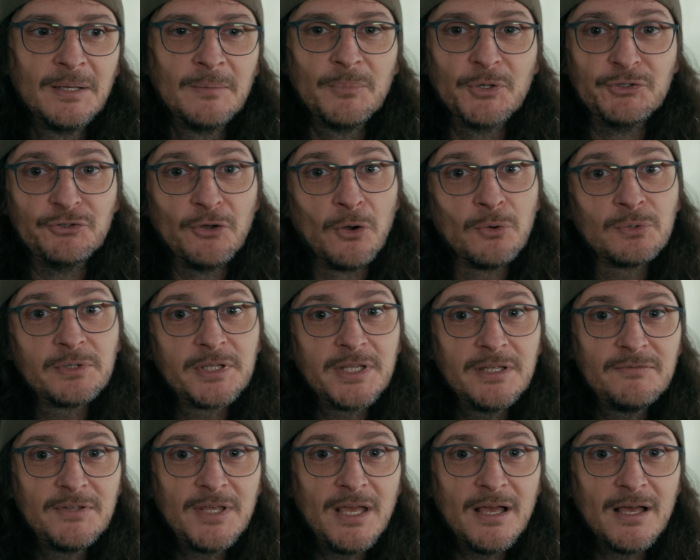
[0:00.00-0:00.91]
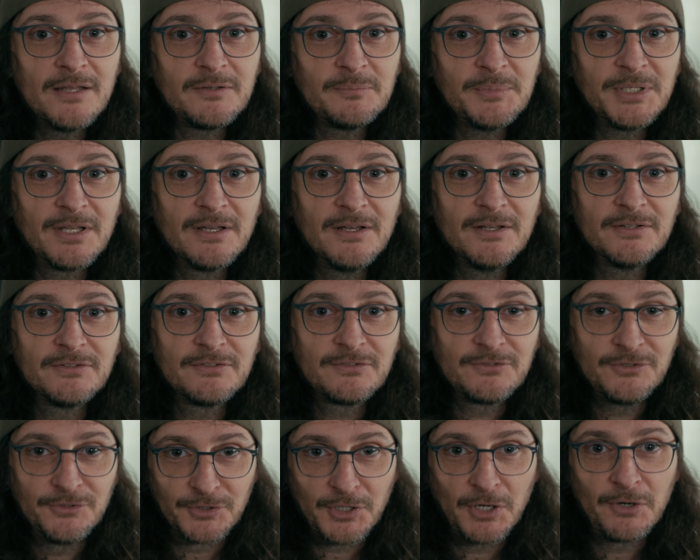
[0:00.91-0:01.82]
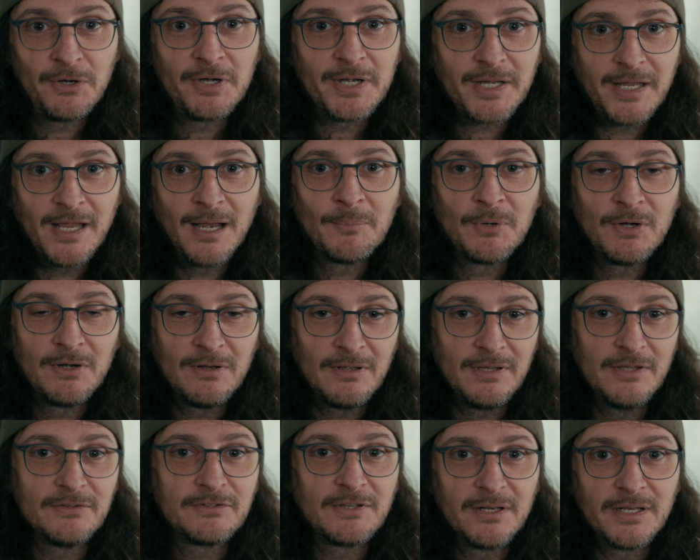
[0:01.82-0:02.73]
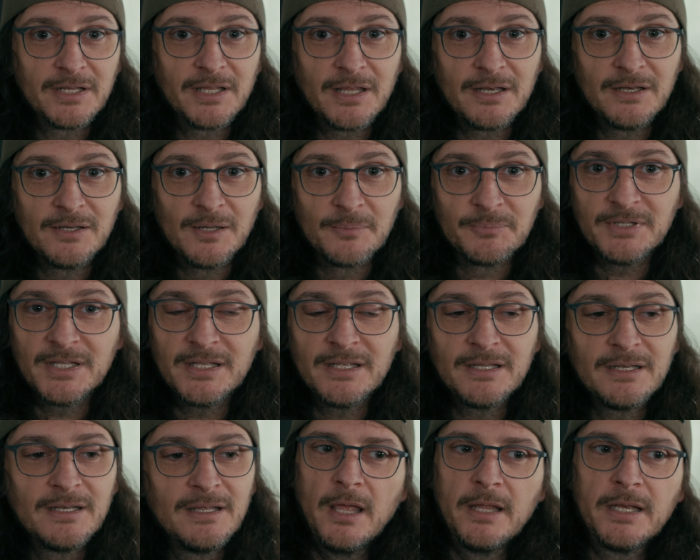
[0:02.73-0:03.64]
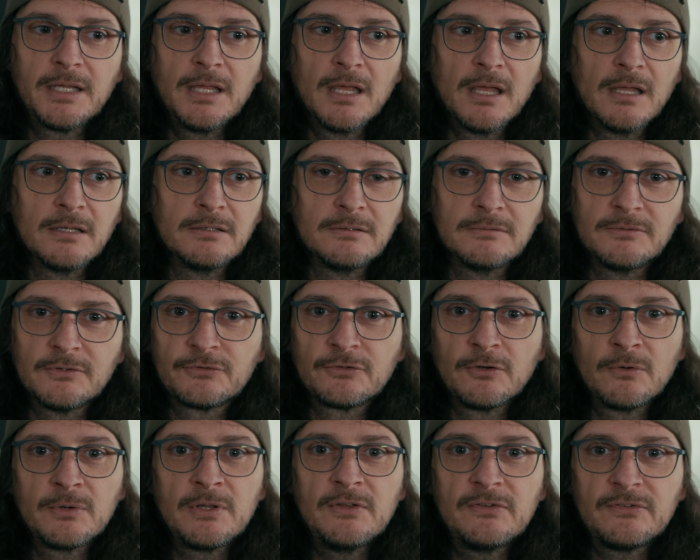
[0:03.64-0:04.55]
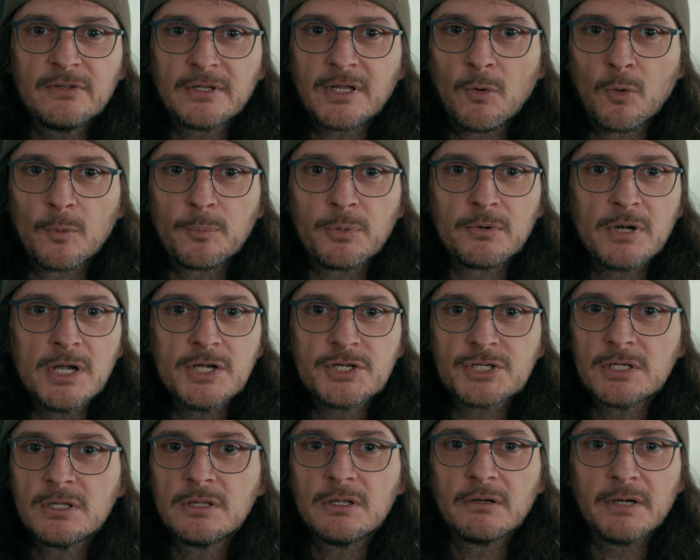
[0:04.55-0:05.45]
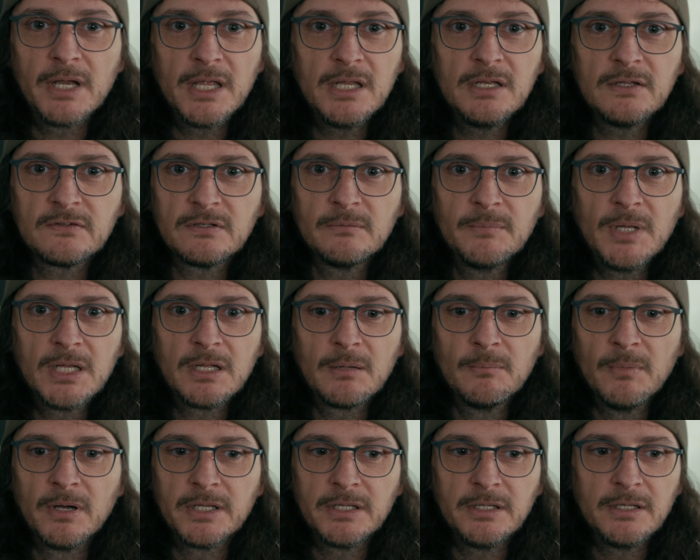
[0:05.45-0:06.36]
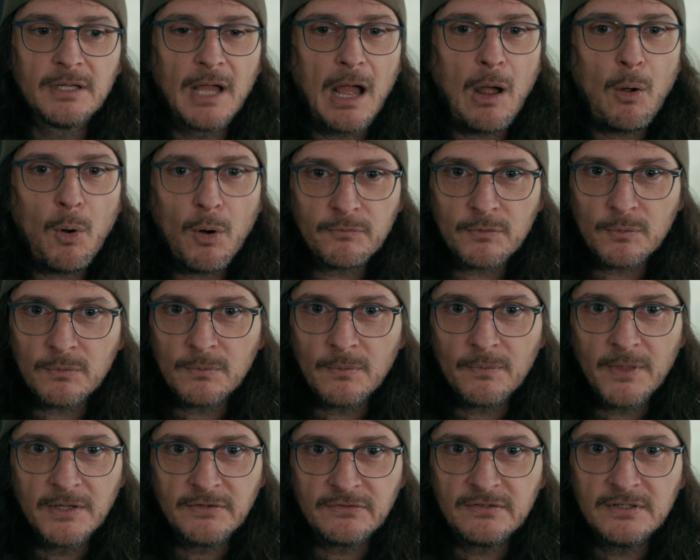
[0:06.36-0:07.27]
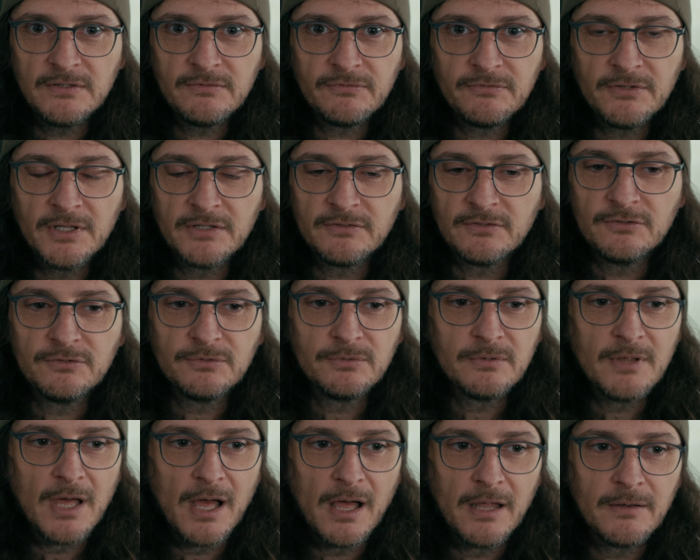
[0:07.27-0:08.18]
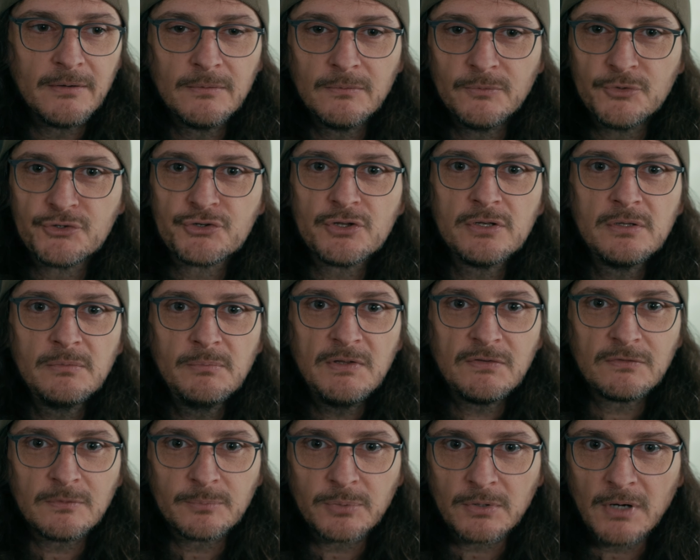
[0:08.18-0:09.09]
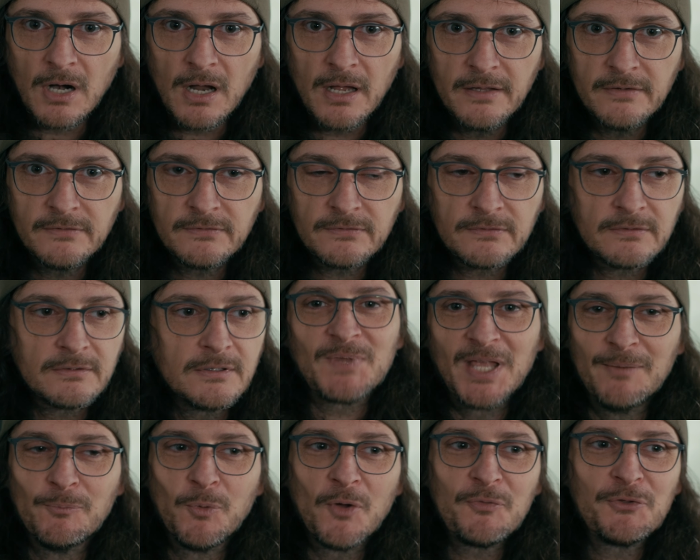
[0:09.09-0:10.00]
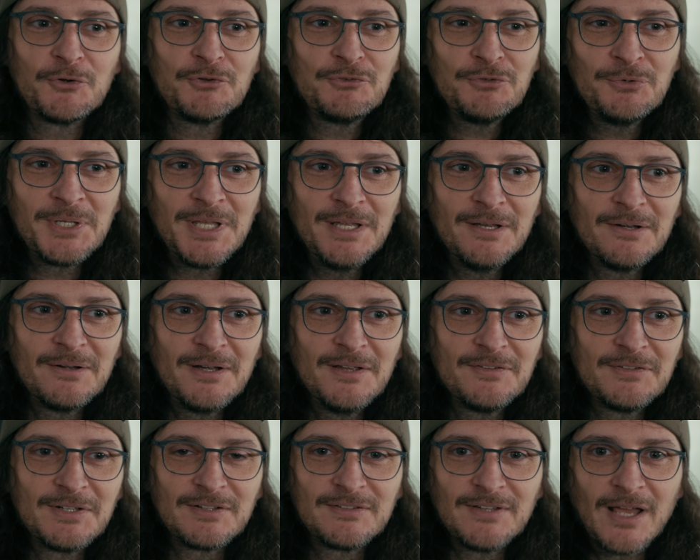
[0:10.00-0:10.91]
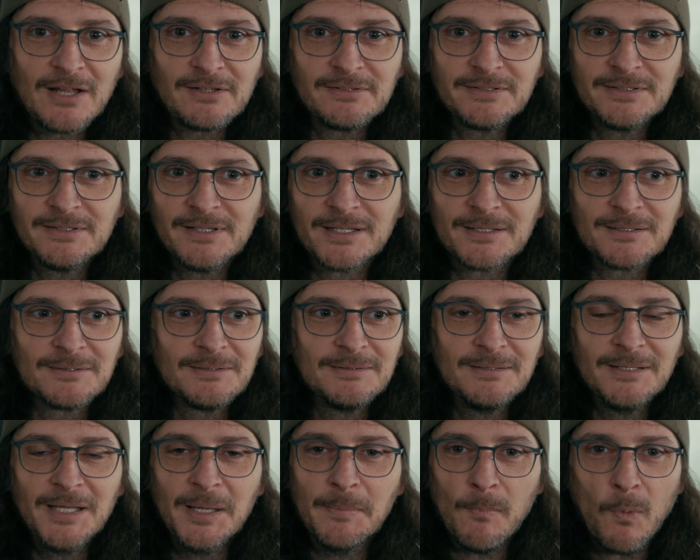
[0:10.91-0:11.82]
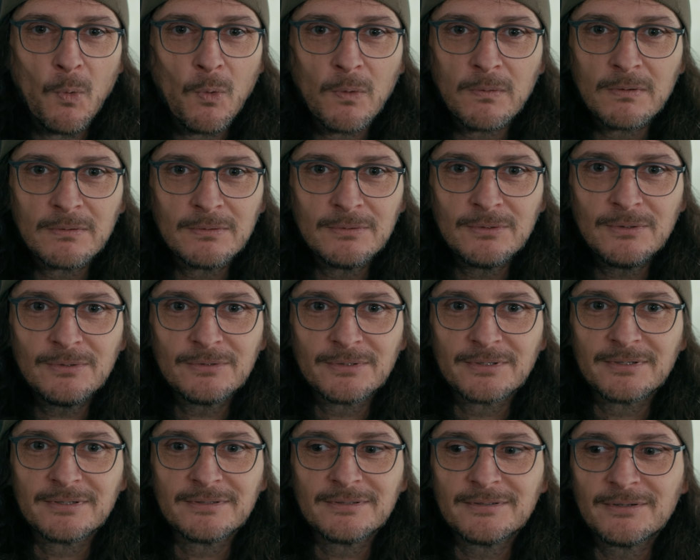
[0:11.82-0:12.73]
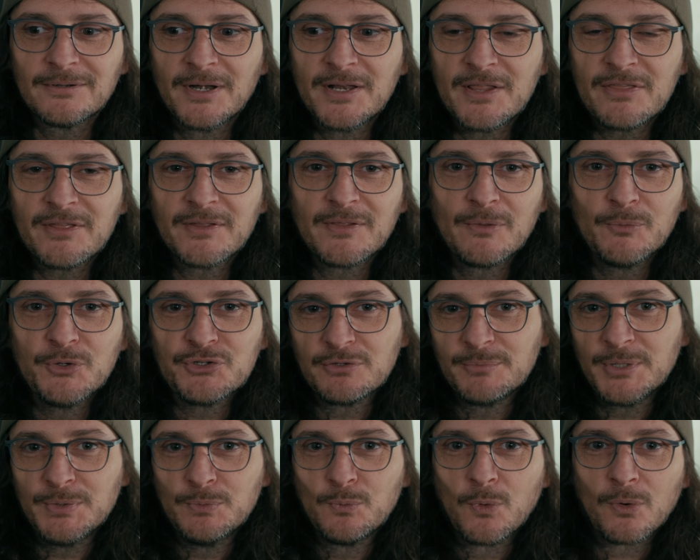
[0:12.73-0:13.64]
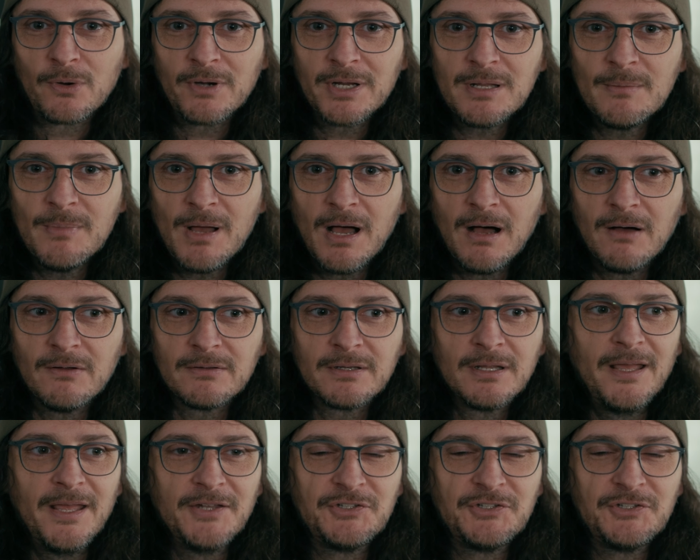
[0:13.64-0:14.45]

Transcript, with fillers: But don't leave yet, because your current camera is going to get an update. And again, Sony's a corporation. They're in it to make money, however they see fit to do that. We shouldn't be surprised. And what they're doing here isn't exactly like immoral or anything that we should be worried about.